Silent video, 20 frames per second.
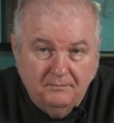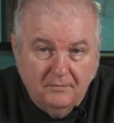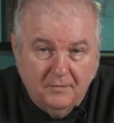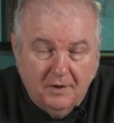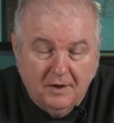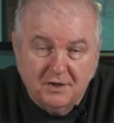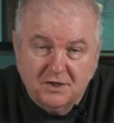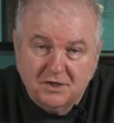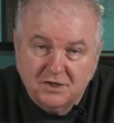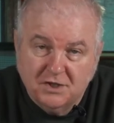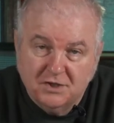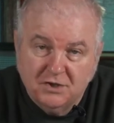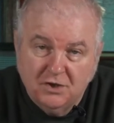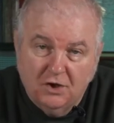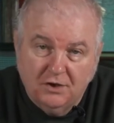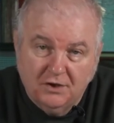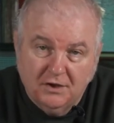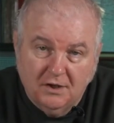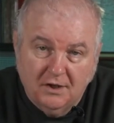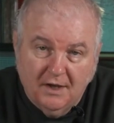and this is
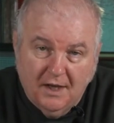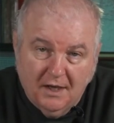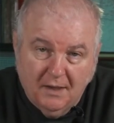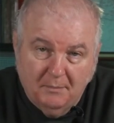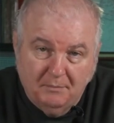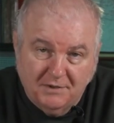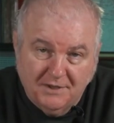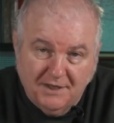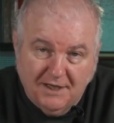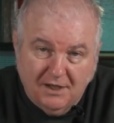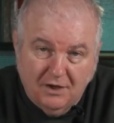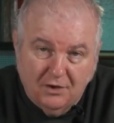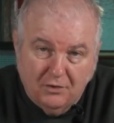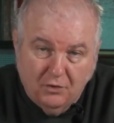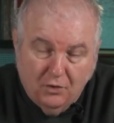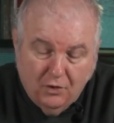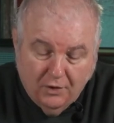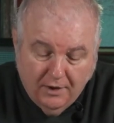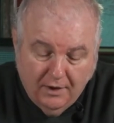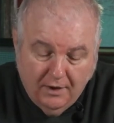not in any particular
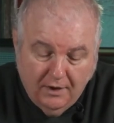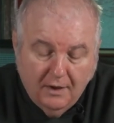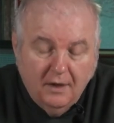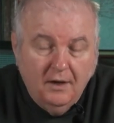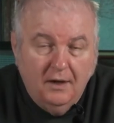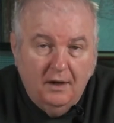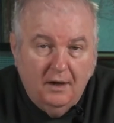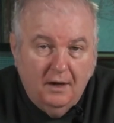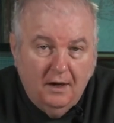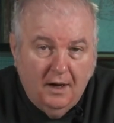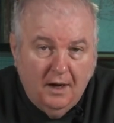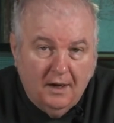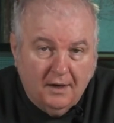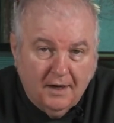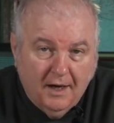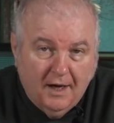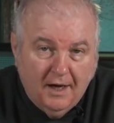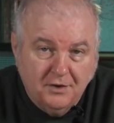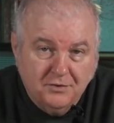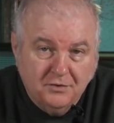order, a
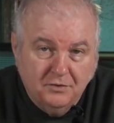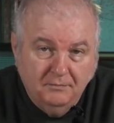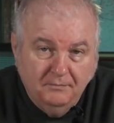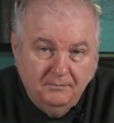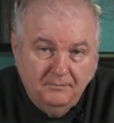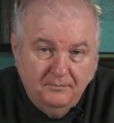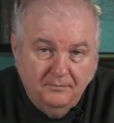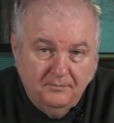guard room,